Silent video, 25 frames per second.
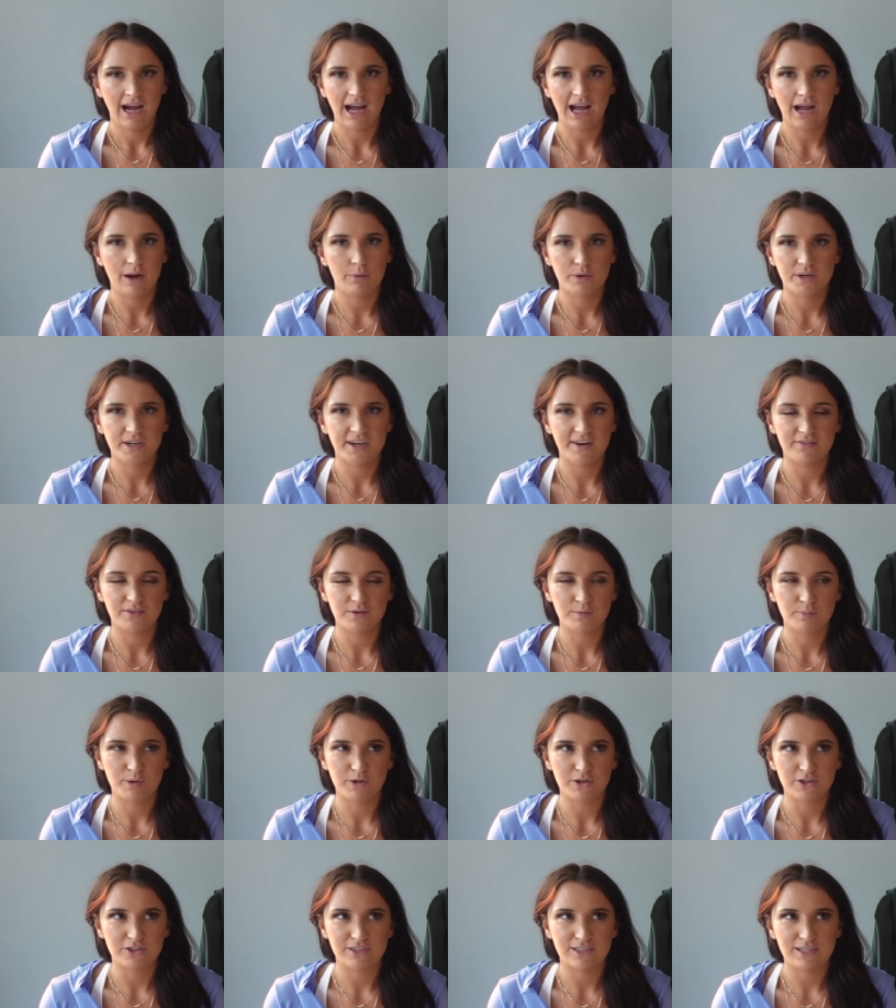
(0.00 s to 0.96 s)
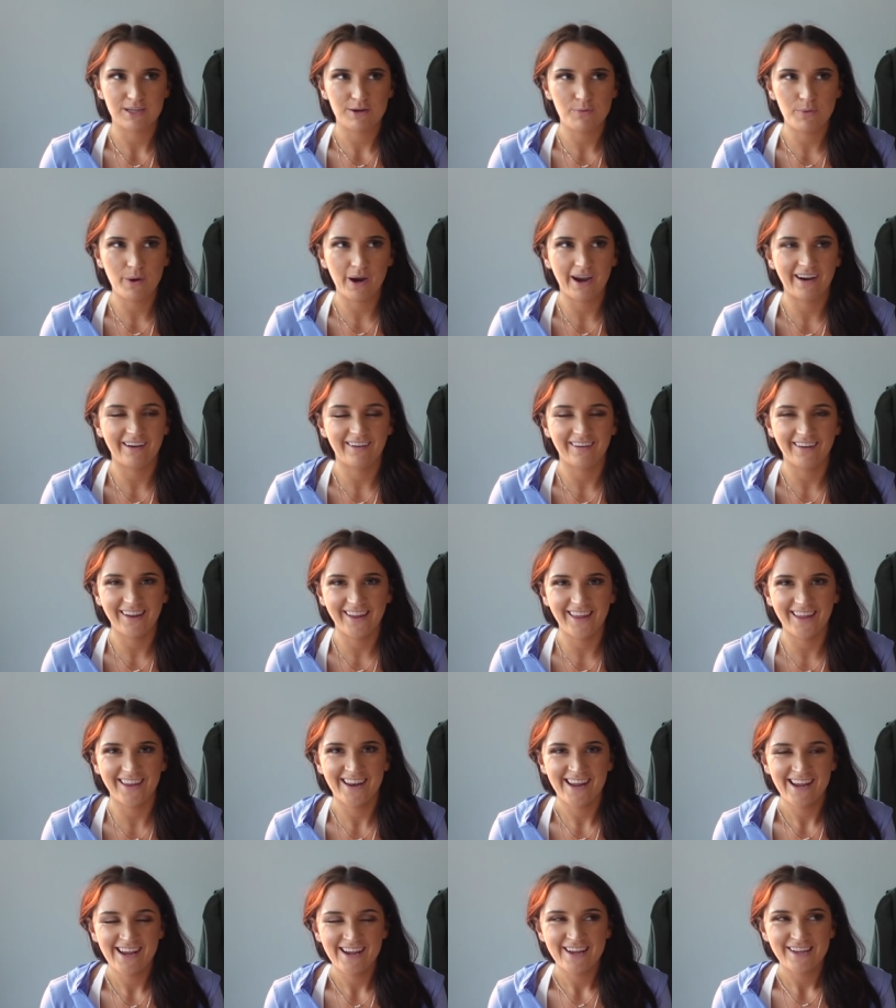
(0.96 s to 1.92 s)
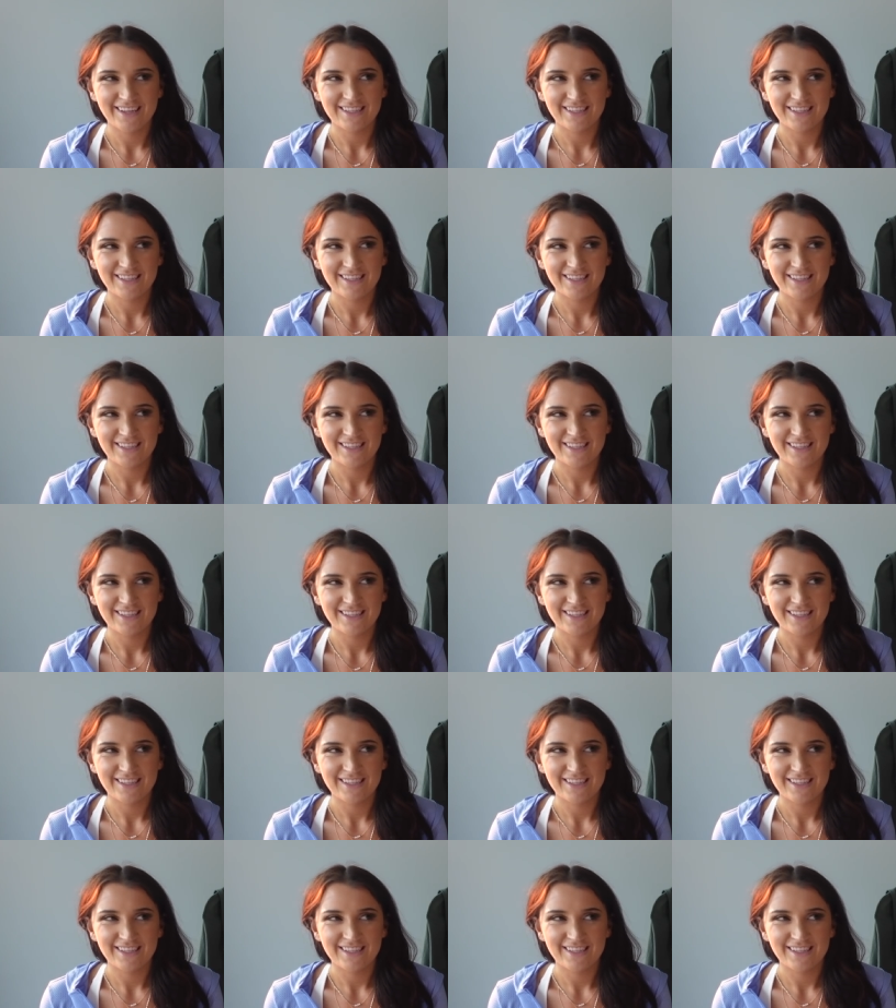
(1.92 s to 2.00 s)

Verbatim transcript: I would never personally wear it.